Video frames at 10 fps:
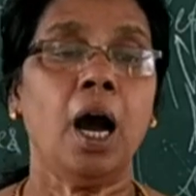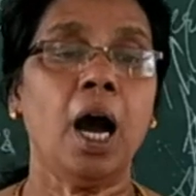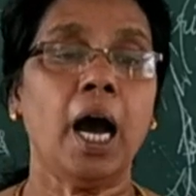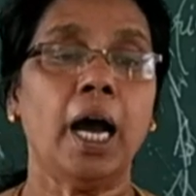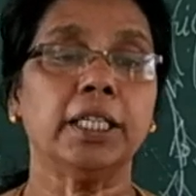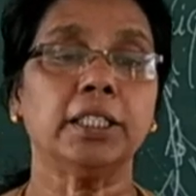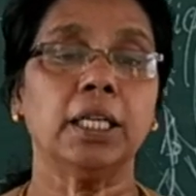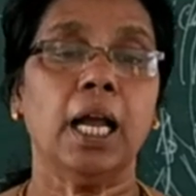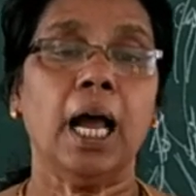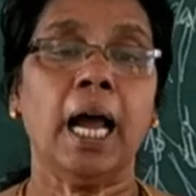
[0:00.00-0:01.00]

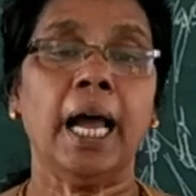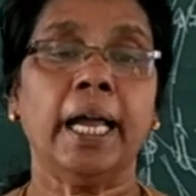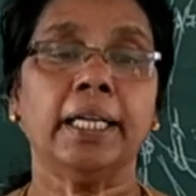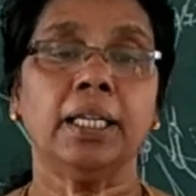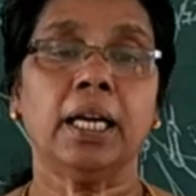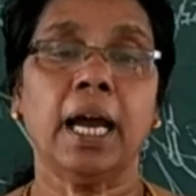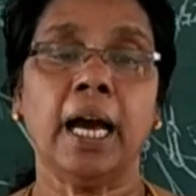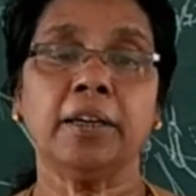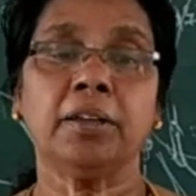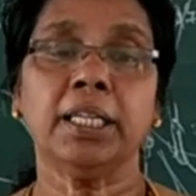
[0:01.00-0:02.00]
heart. And
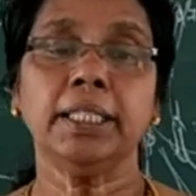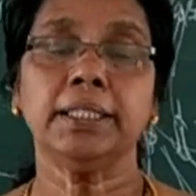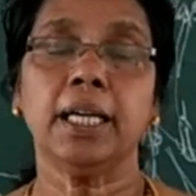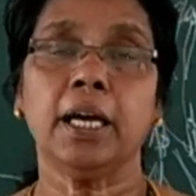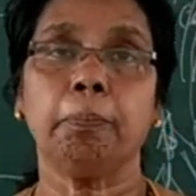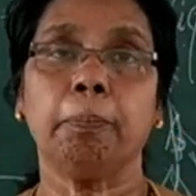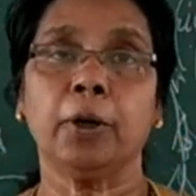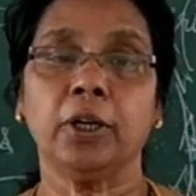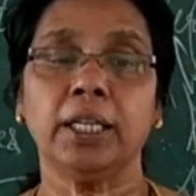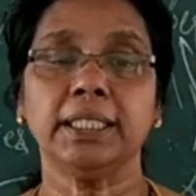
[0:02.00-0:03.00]
arteries are
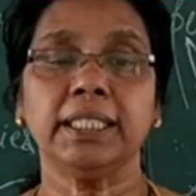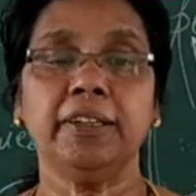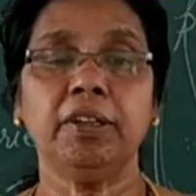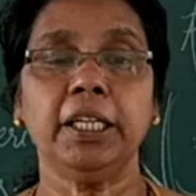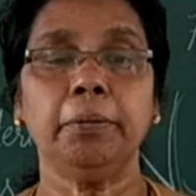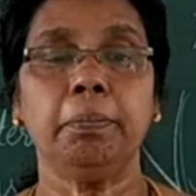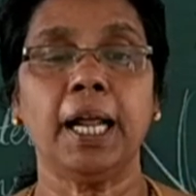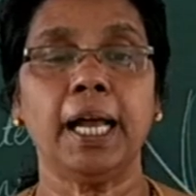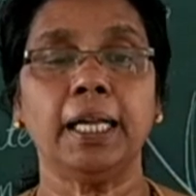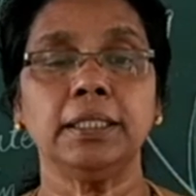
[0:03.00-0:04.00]
progressively
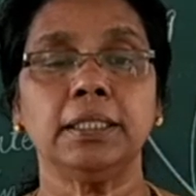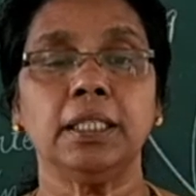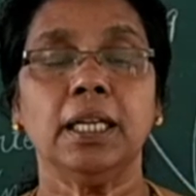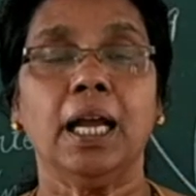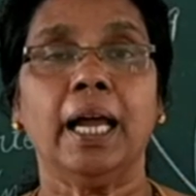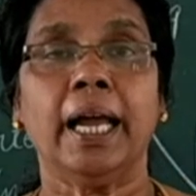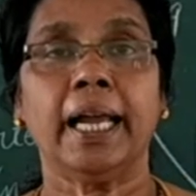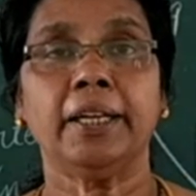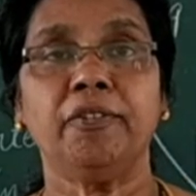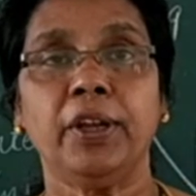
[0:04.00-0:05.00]
branched
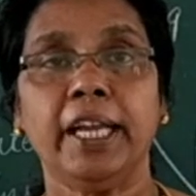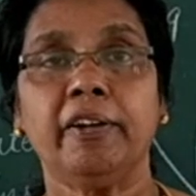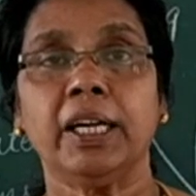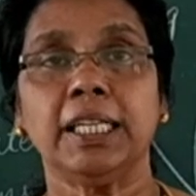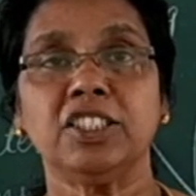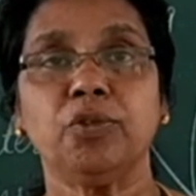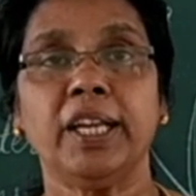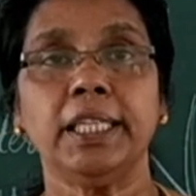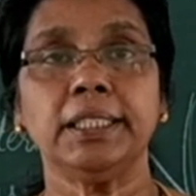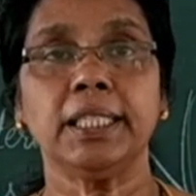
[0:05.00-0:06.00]
and whereas
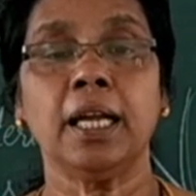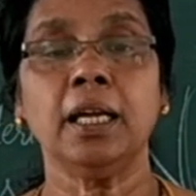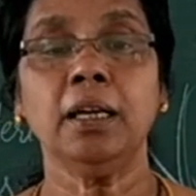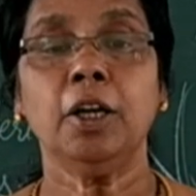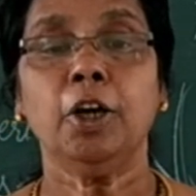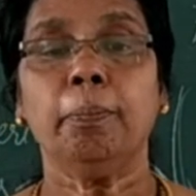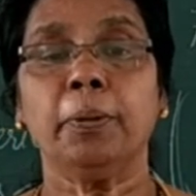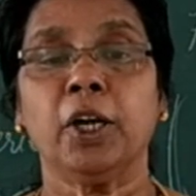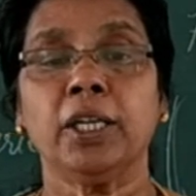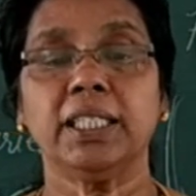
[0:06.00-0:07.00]
veins are
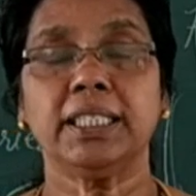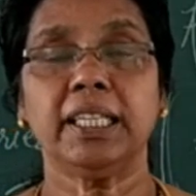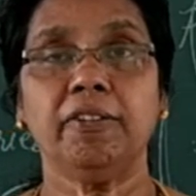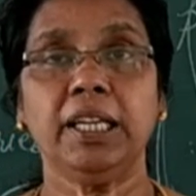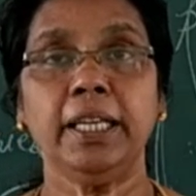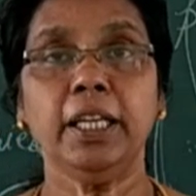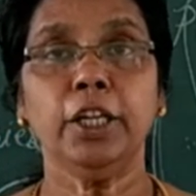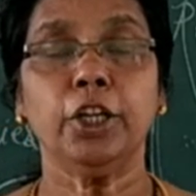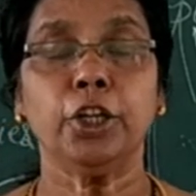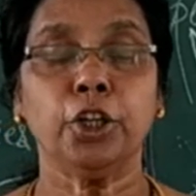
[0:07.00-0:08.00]

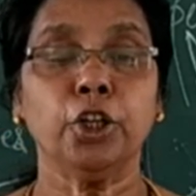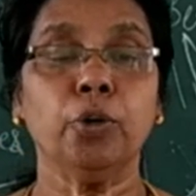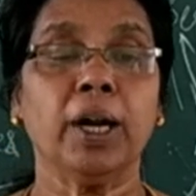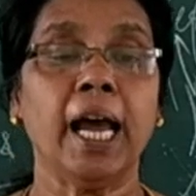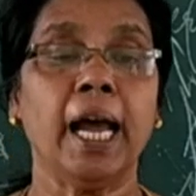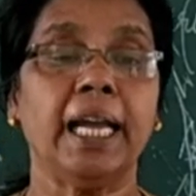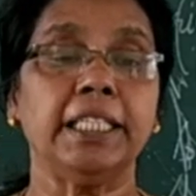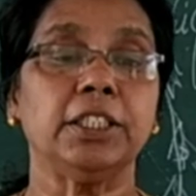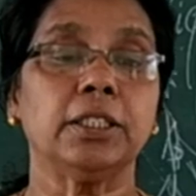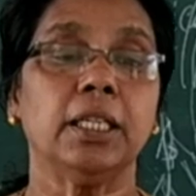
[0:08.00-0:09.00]
progressively
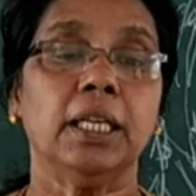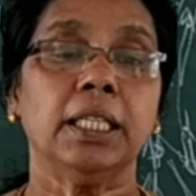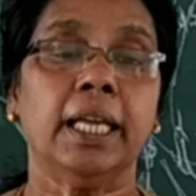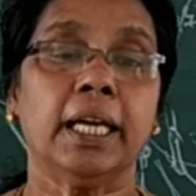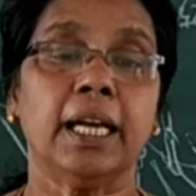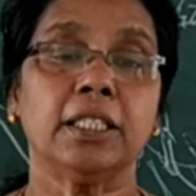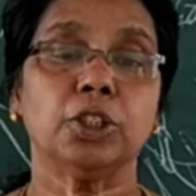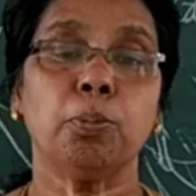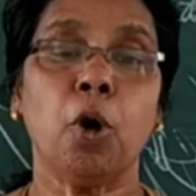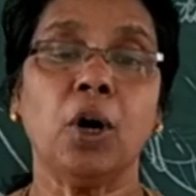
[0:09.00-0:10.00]
unite. There
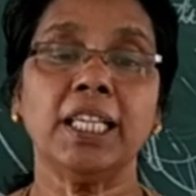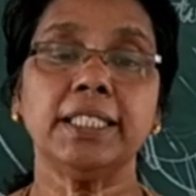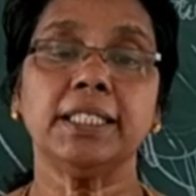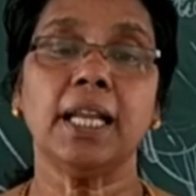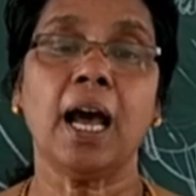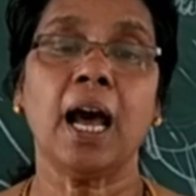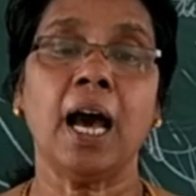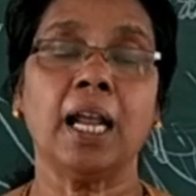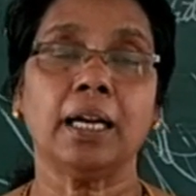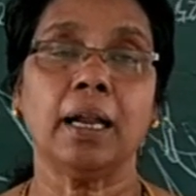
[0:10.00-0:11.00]
are smallest
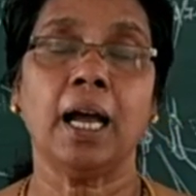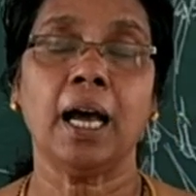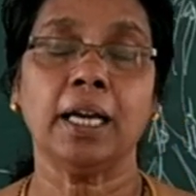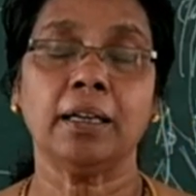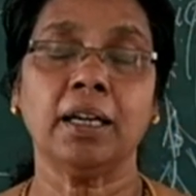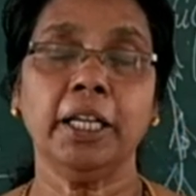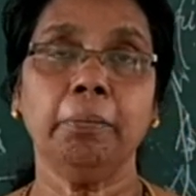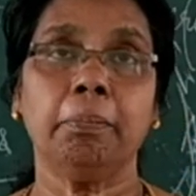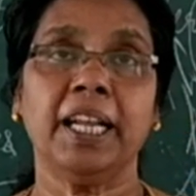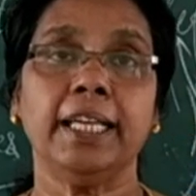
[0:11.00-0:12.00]

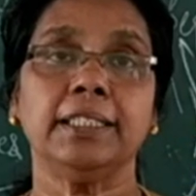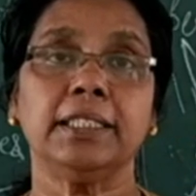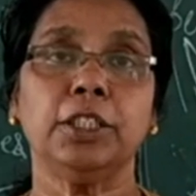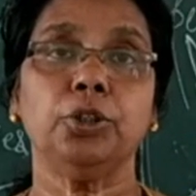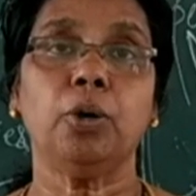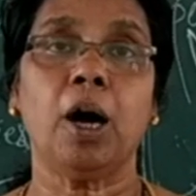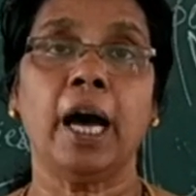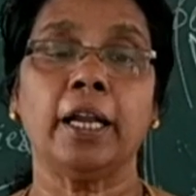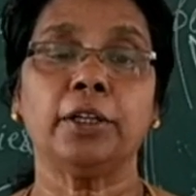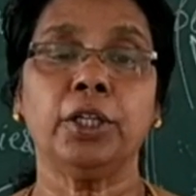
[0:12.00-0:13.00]
artery breaks into
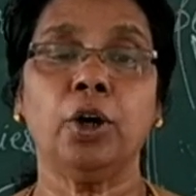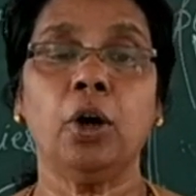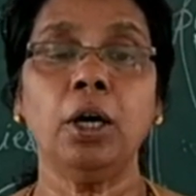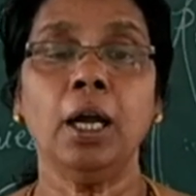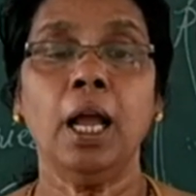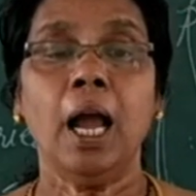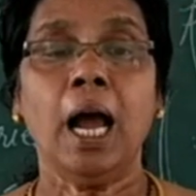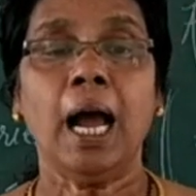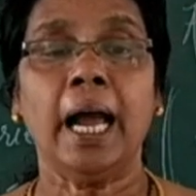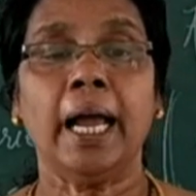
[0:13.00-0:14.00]
arteriole,
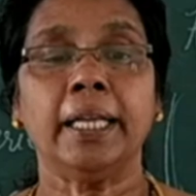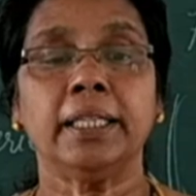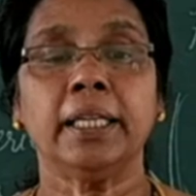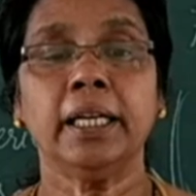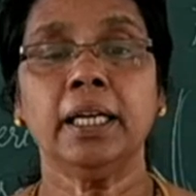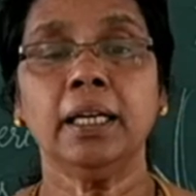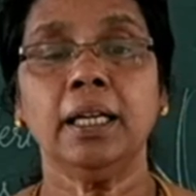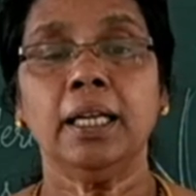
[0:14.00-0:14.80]
and here